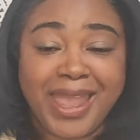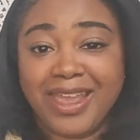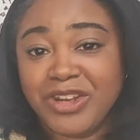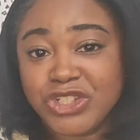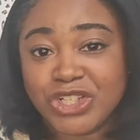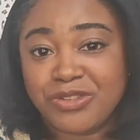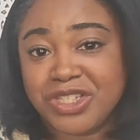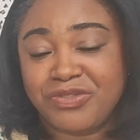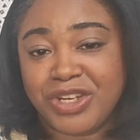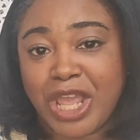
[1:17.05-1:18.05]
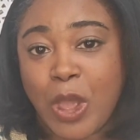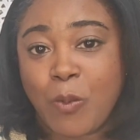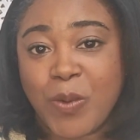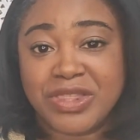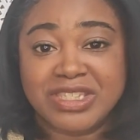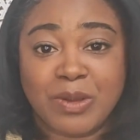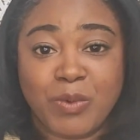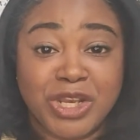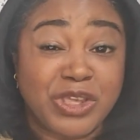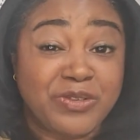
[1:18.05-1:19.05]
and to share this video with
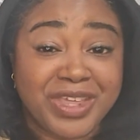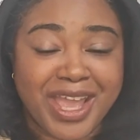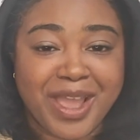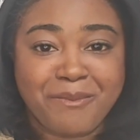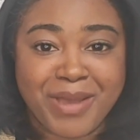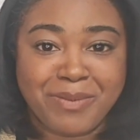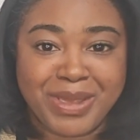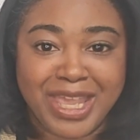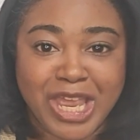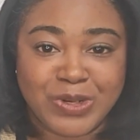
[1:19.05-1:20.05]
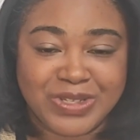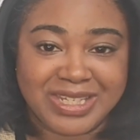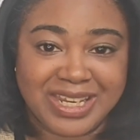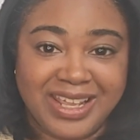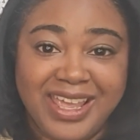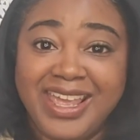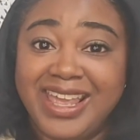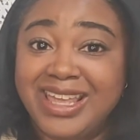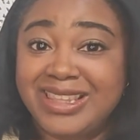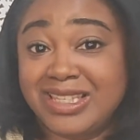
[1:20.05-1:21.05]
someone you think might be interested
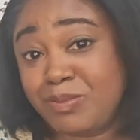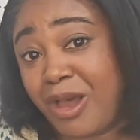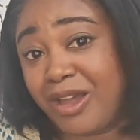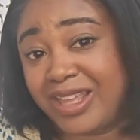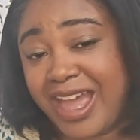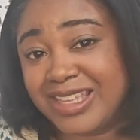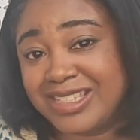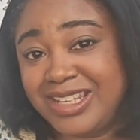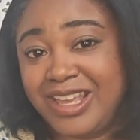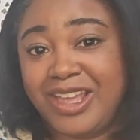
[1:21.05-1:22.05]
in this podcast.